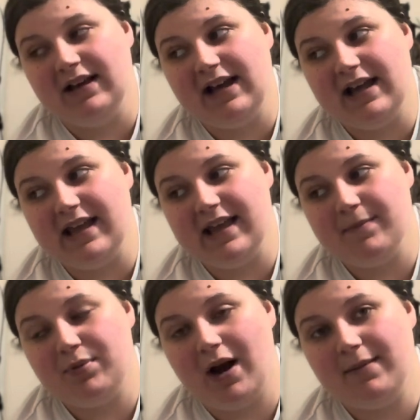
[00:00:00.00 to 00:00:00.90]

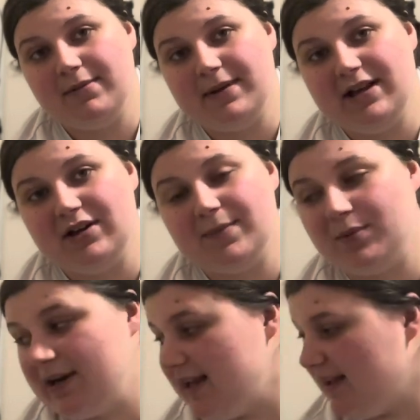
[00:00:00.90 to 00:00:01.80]
I'm probably gonna
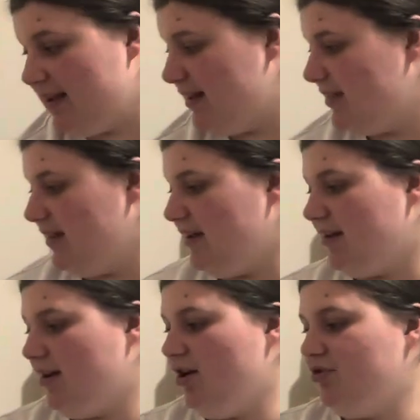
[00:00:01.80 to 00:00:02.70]
bring the
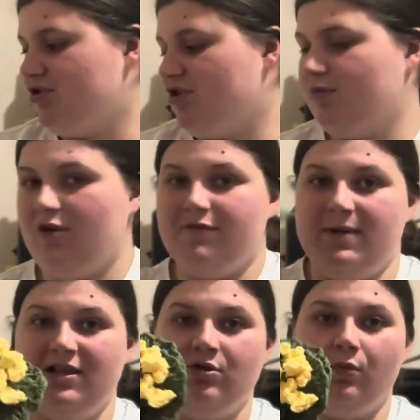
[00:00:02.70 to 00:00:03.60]
coasters with
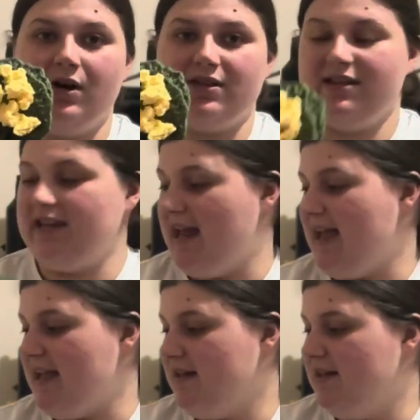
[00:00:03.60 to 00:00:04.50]
me to work
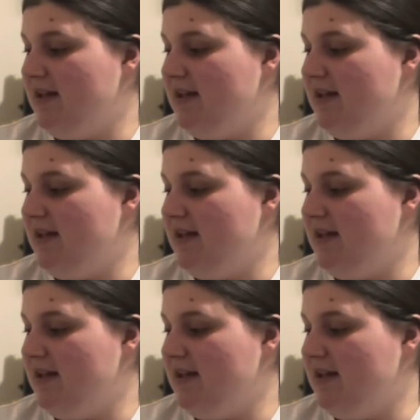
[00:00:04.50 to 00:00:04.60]
today.